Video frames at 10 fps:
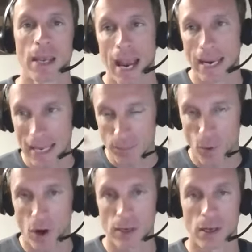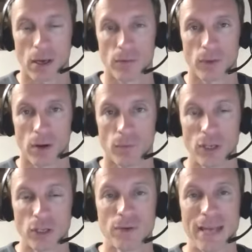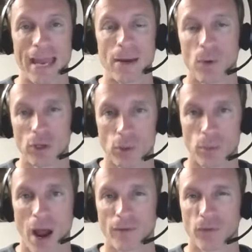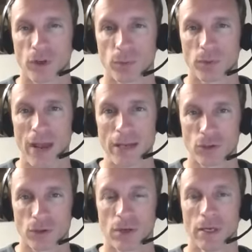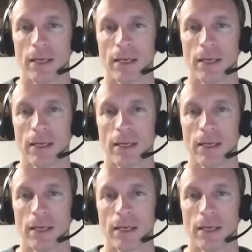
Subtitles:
and that's part of what you get when you're a Profit First professional.